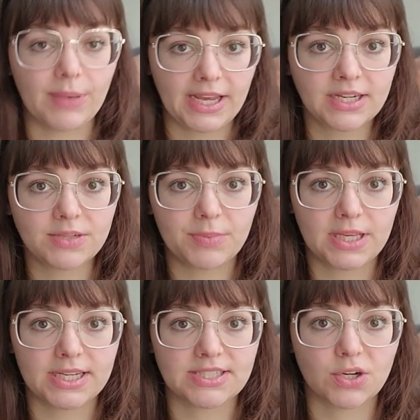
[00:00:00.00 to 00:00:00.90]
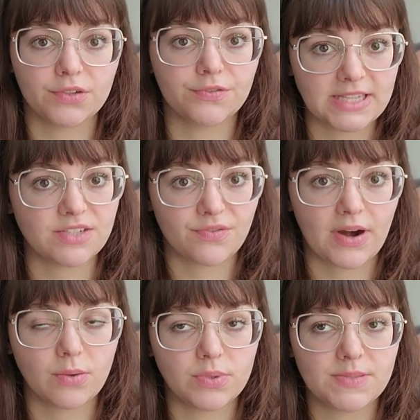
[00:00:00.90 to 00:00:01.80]
picked because her best
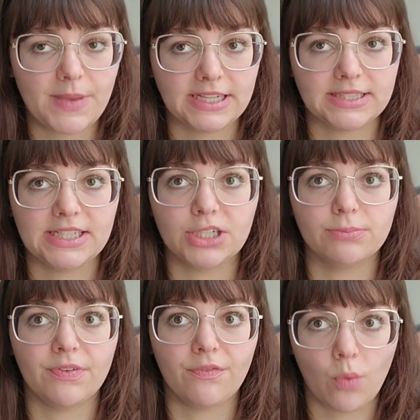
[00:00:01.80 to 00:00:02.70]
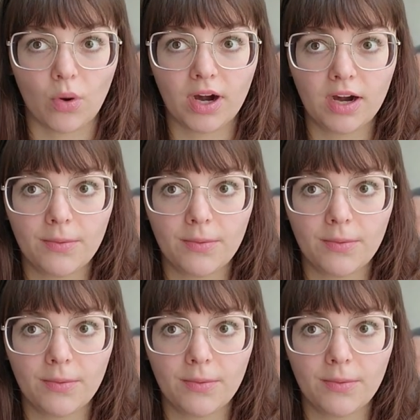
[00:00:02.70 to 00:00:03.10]
friend was picked the year before.